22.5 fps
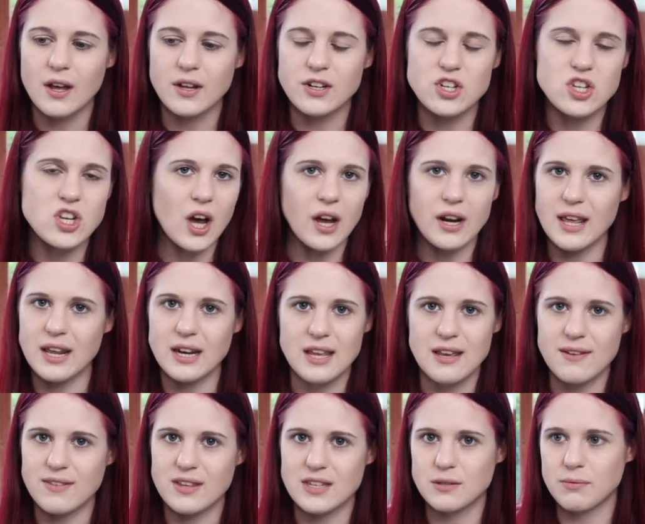done
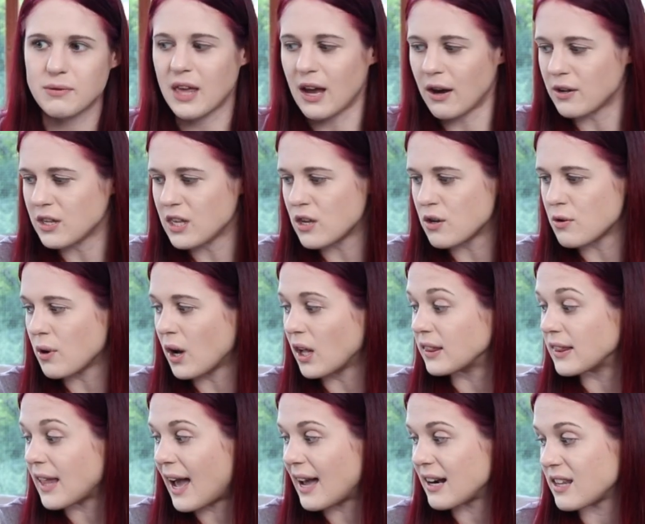any of this without you. A
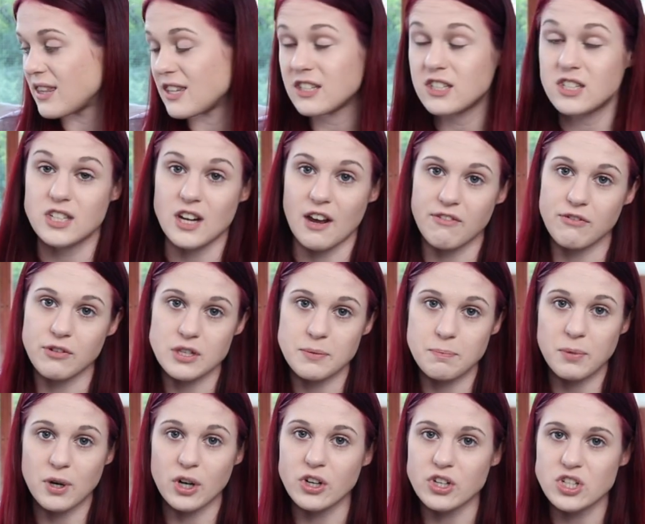lot of this stuff was
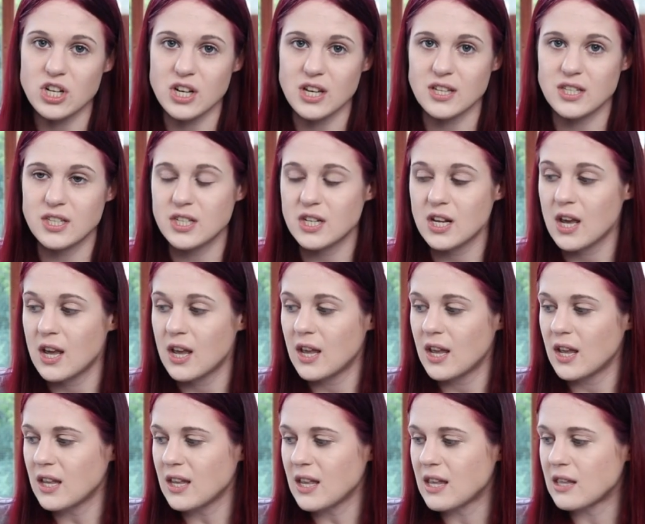purchased
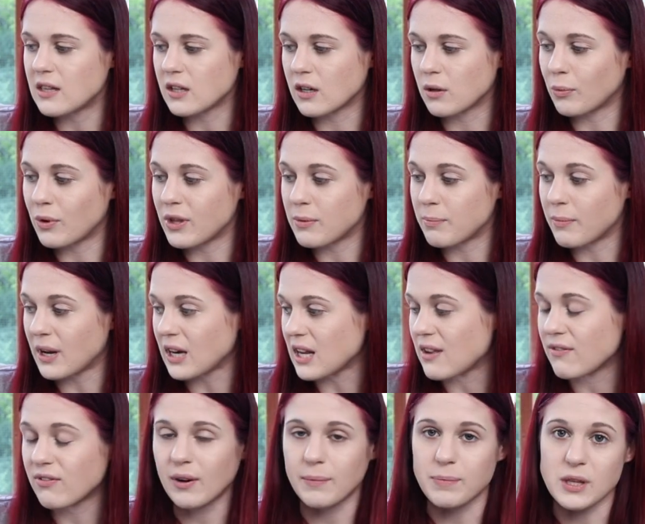either with
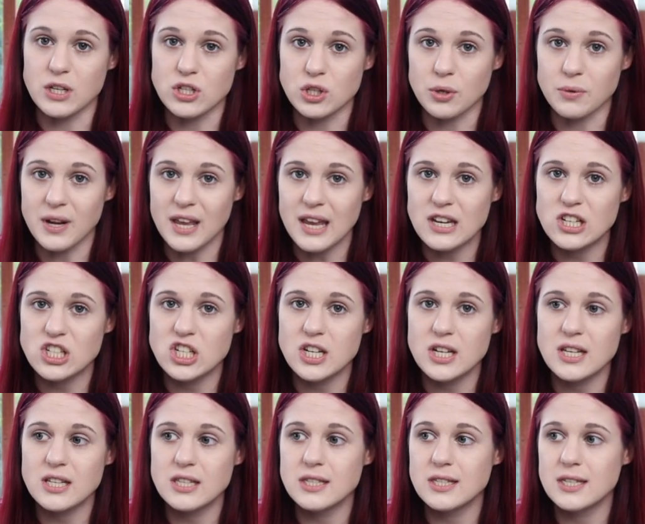money from the
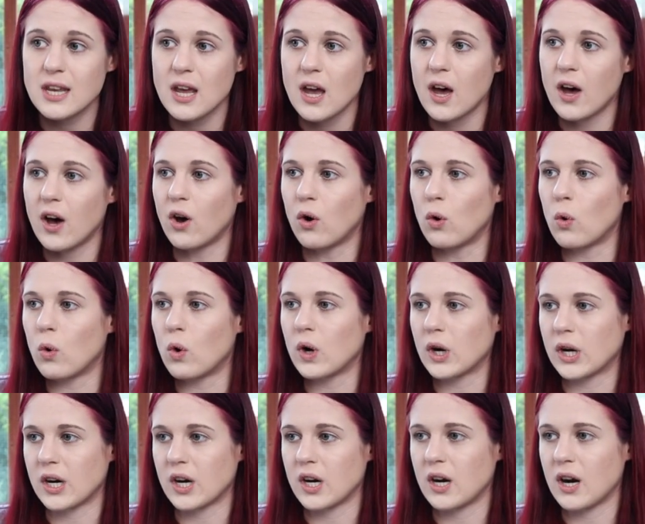donations
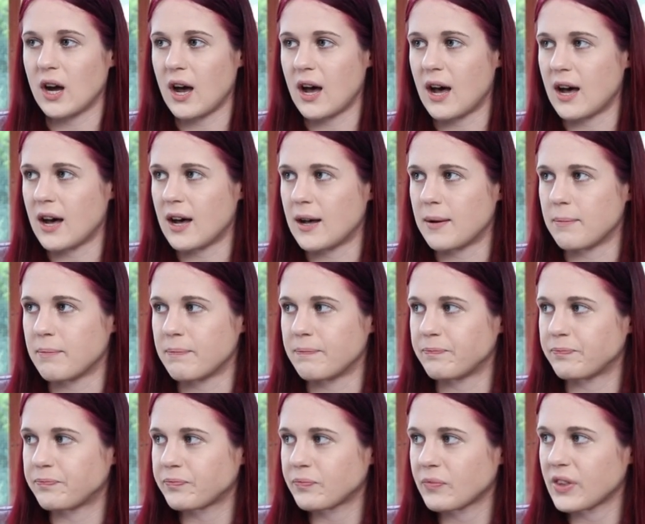or
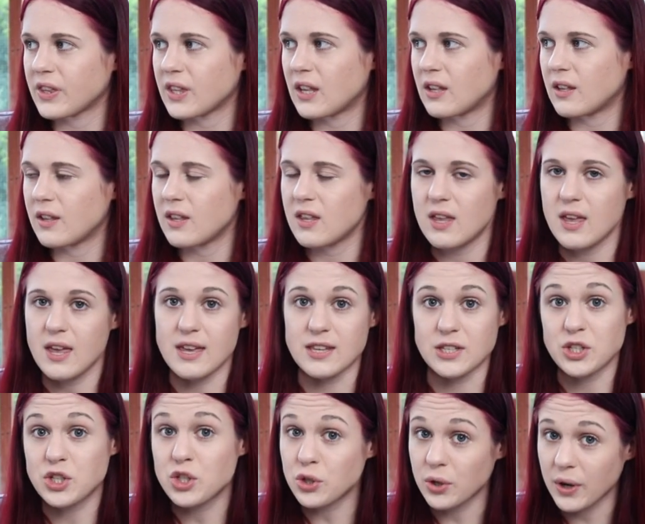um,
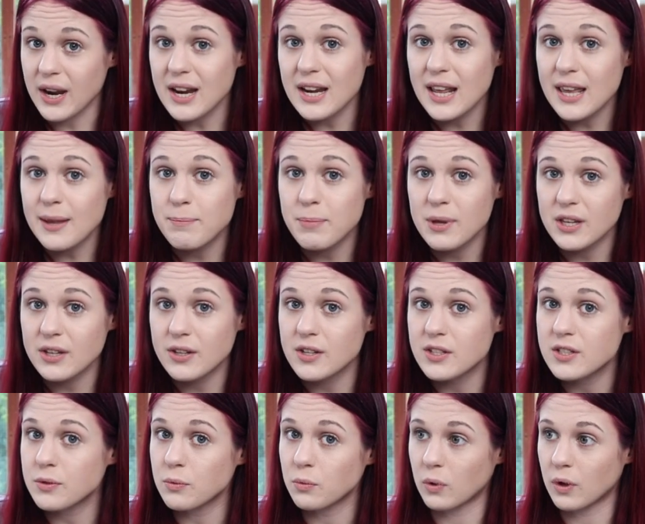his training
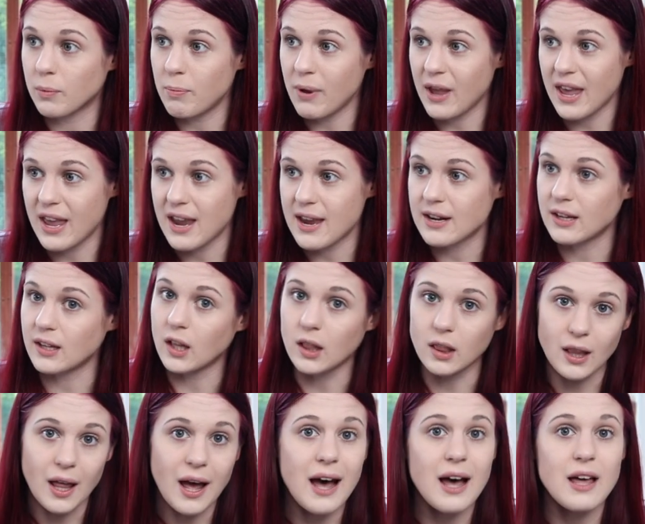bills were paid a
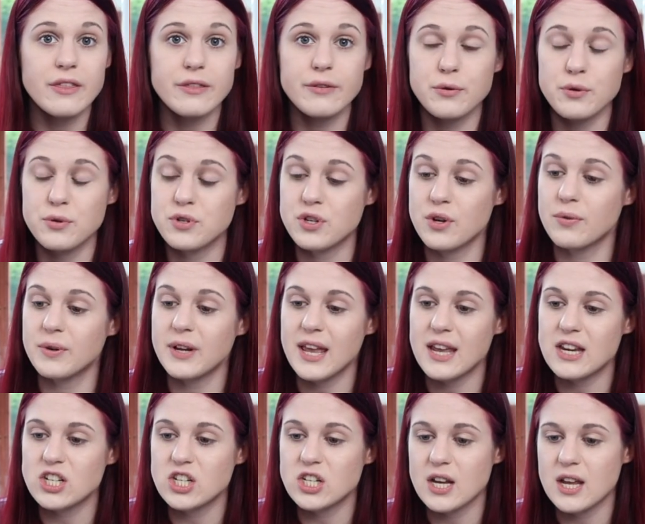lot through
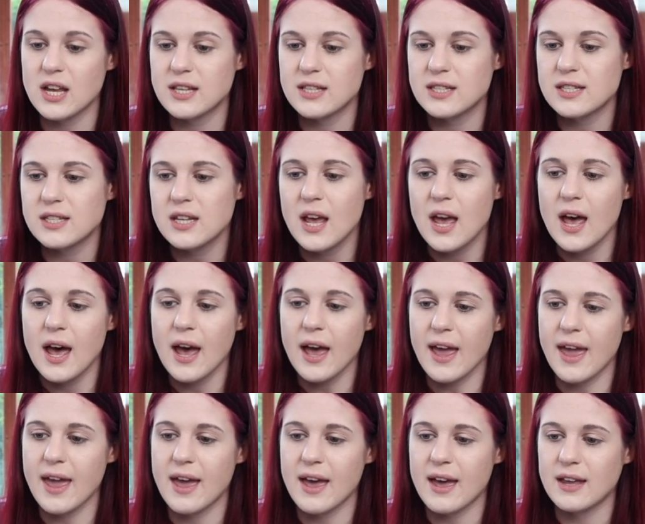donations,
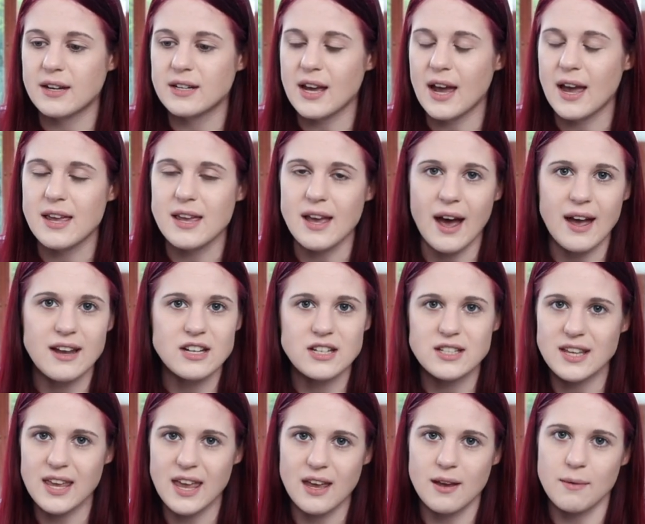and I, I
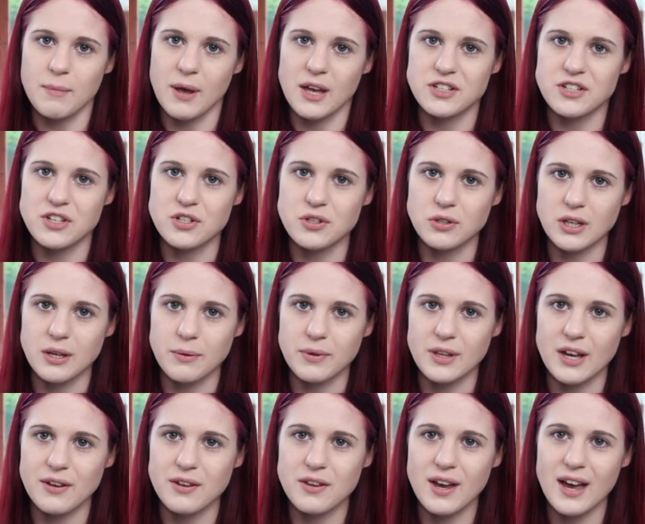just can't imagine doing it
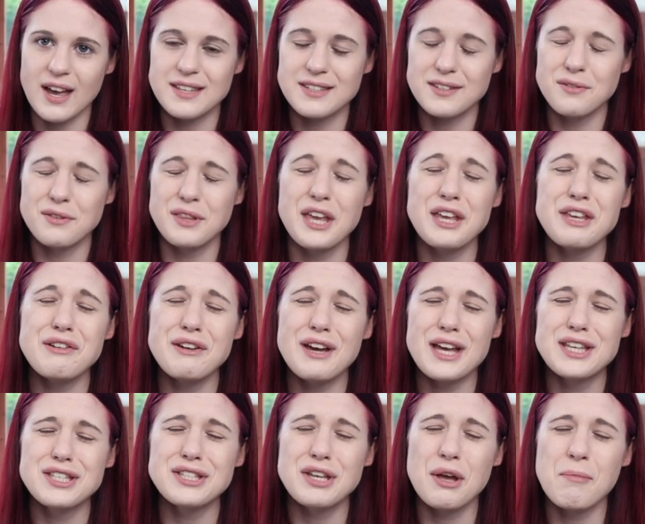without you guys, so thank you
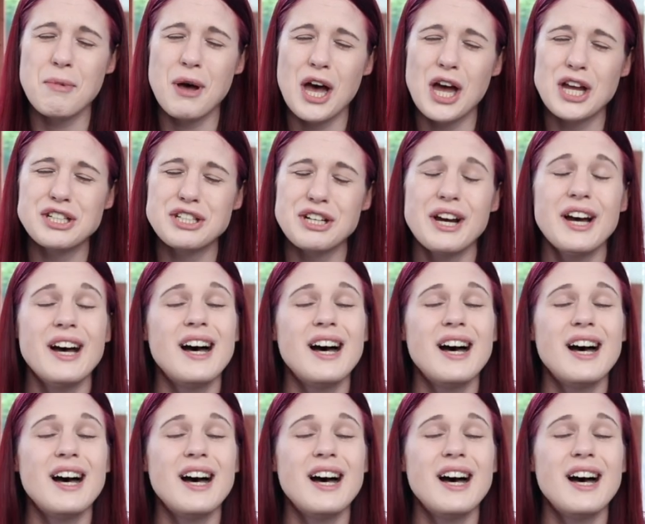guys so much.